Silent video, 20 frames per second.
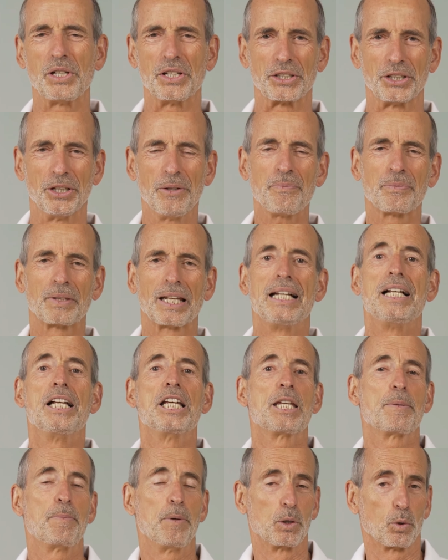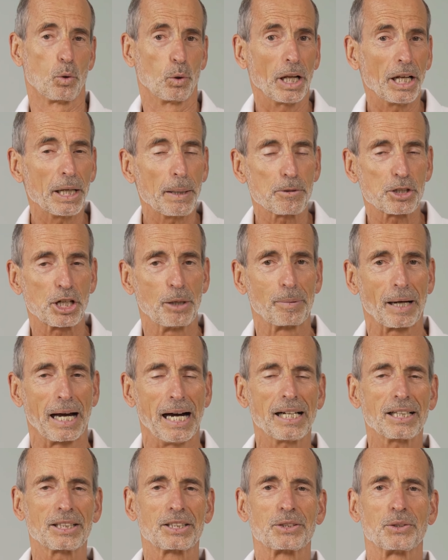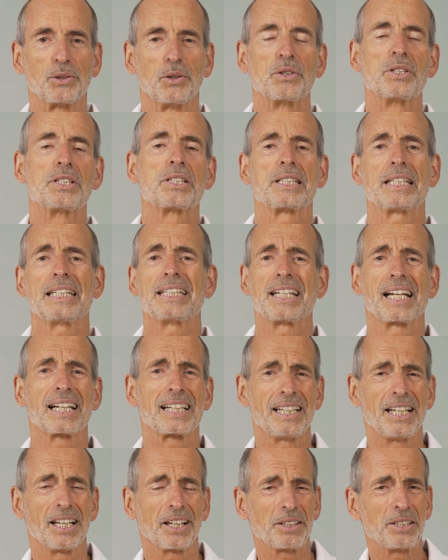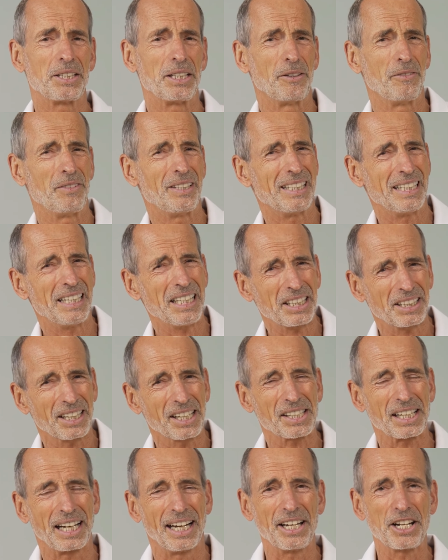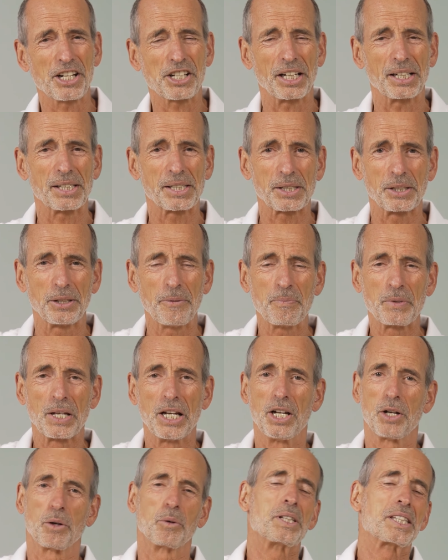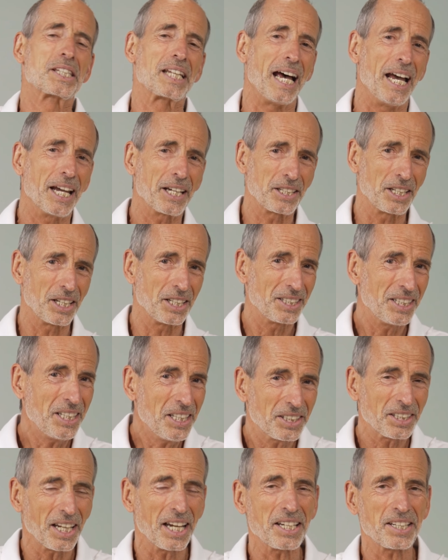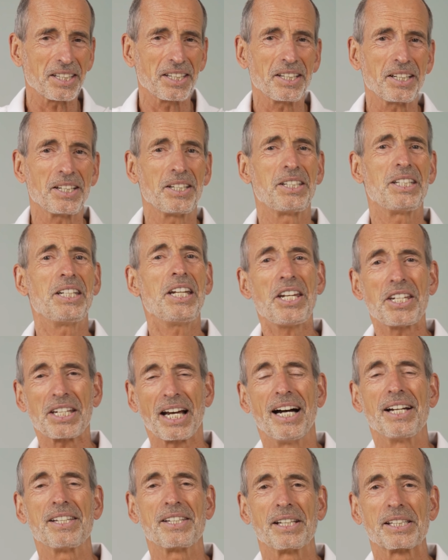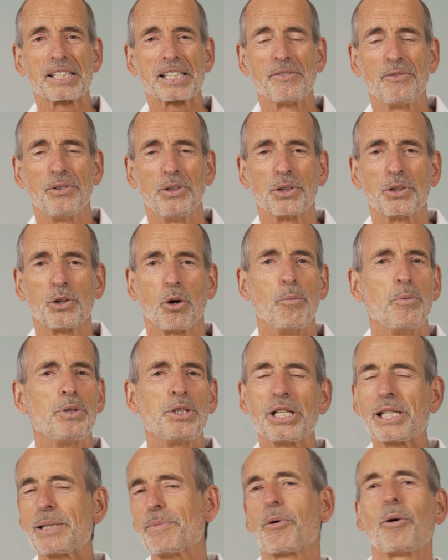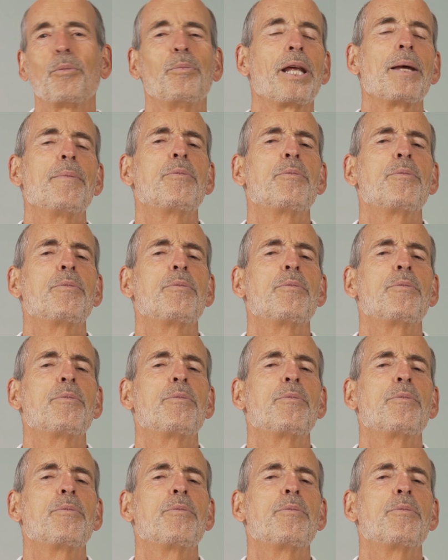I'm Liebscher Bracht, and I'm going to tell you how I see this situation and show you the techniques I use to deal with these problems.